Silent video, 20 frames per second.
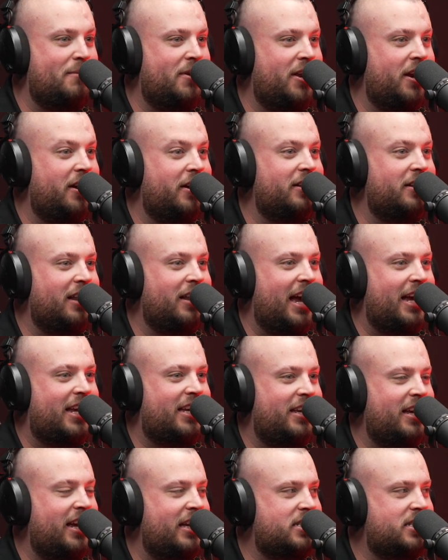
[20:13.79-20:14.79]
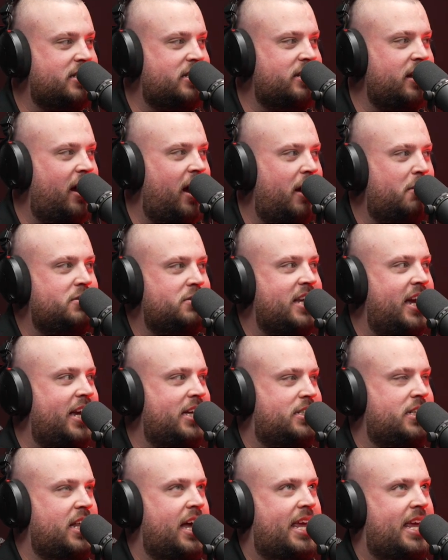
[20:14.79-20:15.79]
You know, like I would say
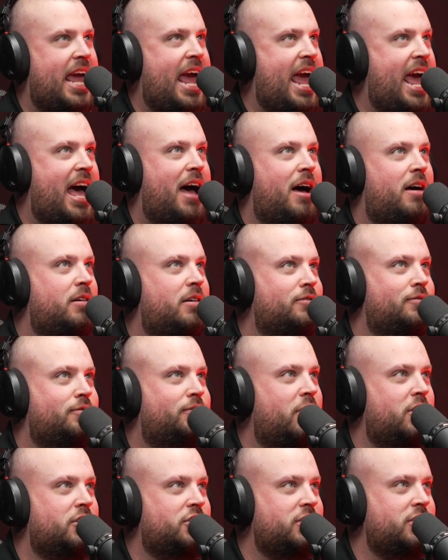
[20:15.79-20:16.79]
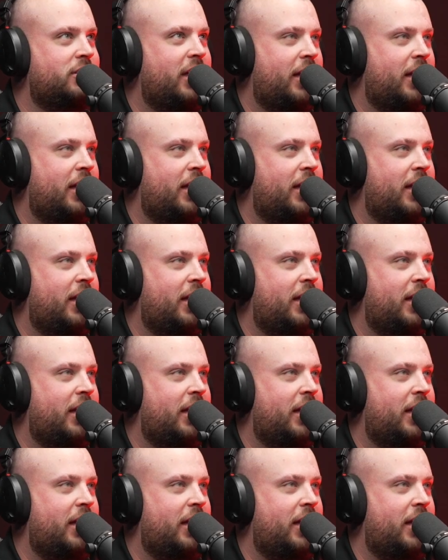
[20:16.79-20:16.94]
it's like our version,